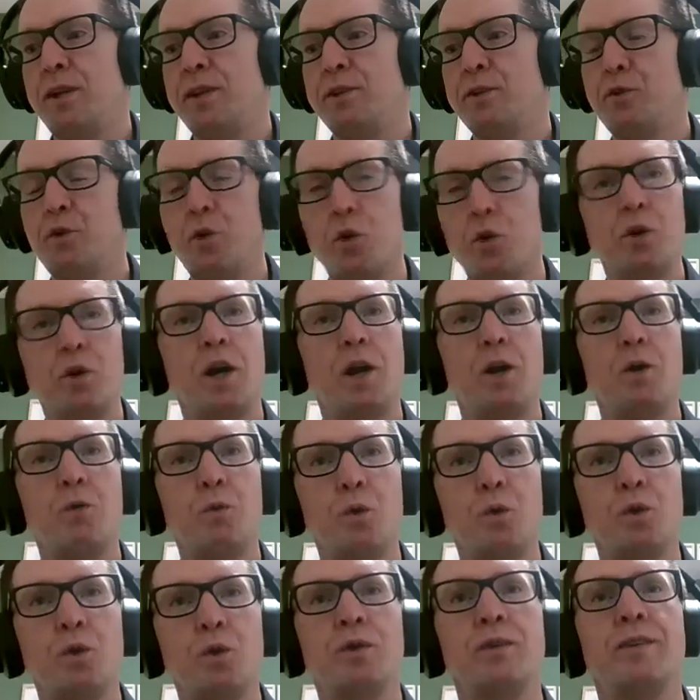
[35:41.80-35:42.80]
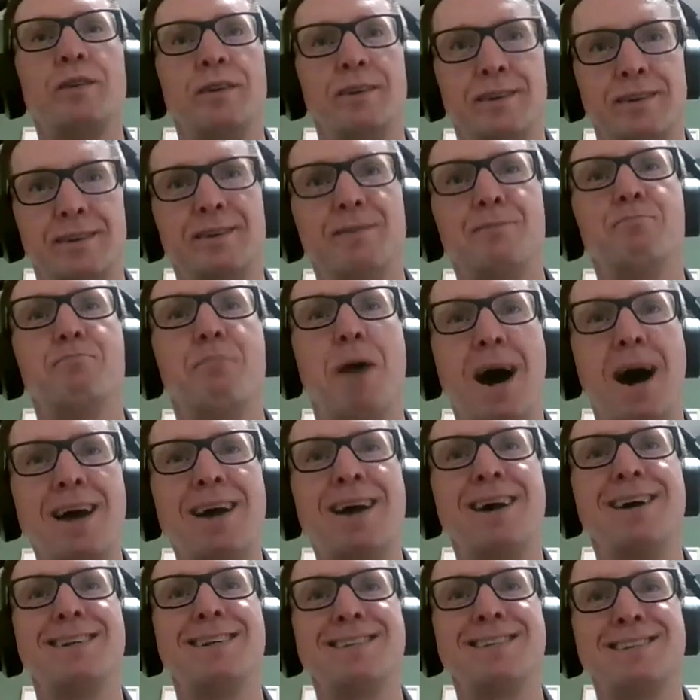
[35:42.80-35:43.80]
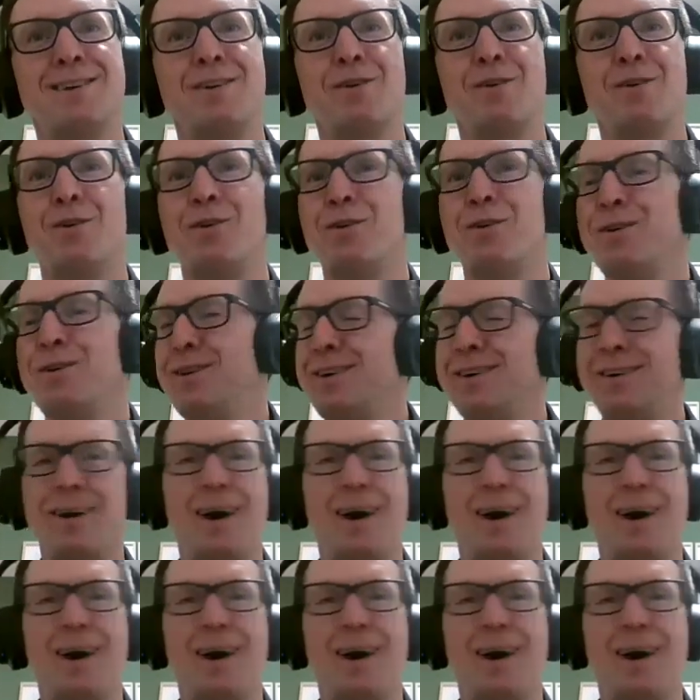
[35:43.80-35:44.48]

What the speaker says: that Google would buy us, or